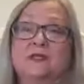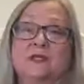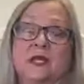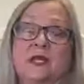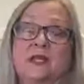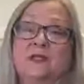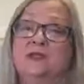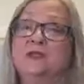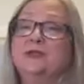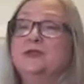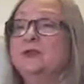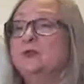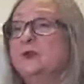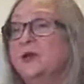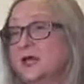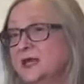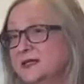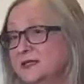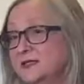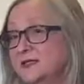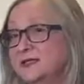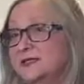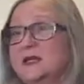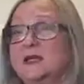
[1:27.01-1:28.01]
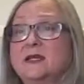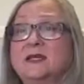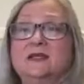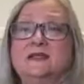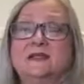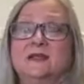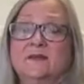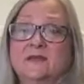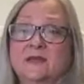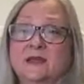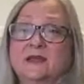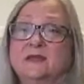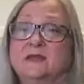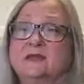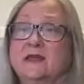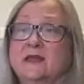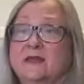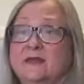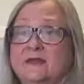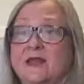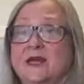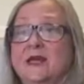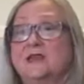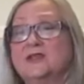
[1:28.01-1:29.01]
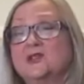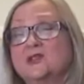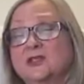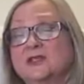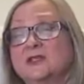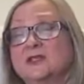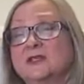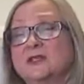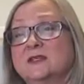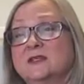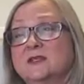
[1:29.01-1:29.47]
and you do case studies and things like that just to